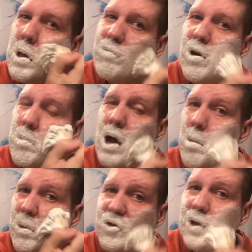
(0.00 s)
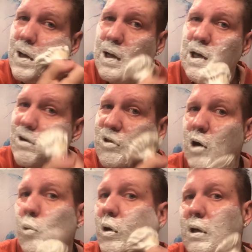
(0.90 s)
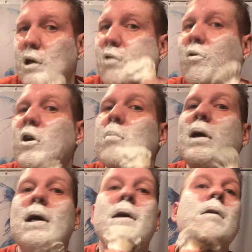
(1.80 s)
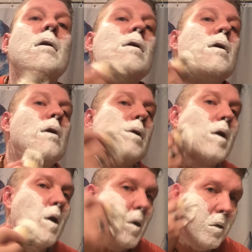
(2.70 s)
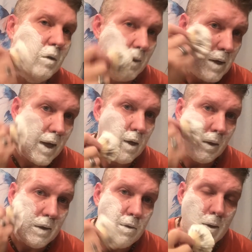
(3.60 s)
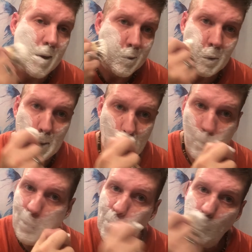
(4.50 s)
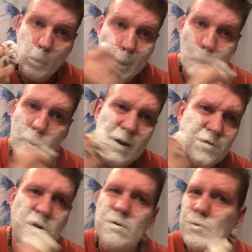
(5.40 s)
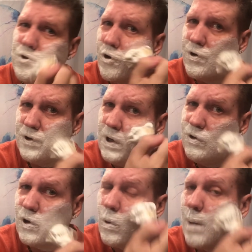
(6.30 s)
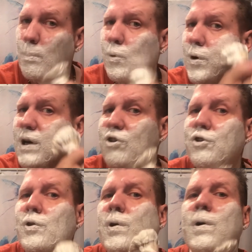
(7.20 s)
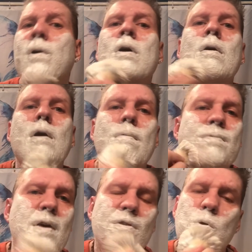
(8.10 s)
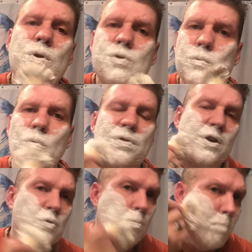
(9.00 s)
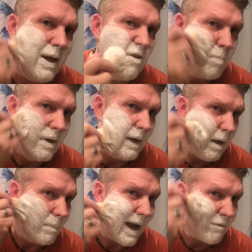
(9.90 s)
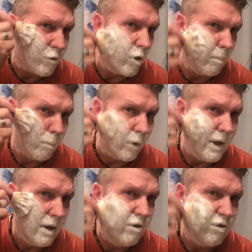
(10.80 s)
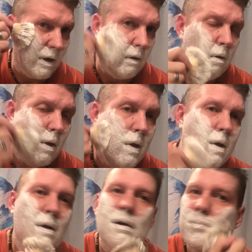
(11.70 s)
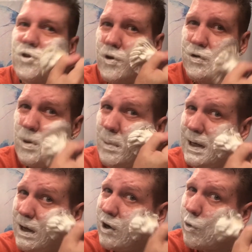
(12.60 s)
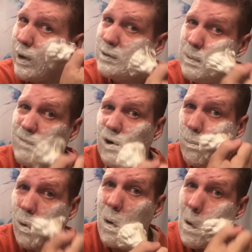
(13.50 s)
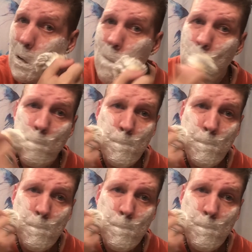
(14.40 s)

if I'm not mistaken. I've got a really good friend of mine, Glenn Haley, that actually lives in New Jersey, so I'm pretty sure that this may have been named after a bridge, and I'm sure somebody can correct me if I'm wrong.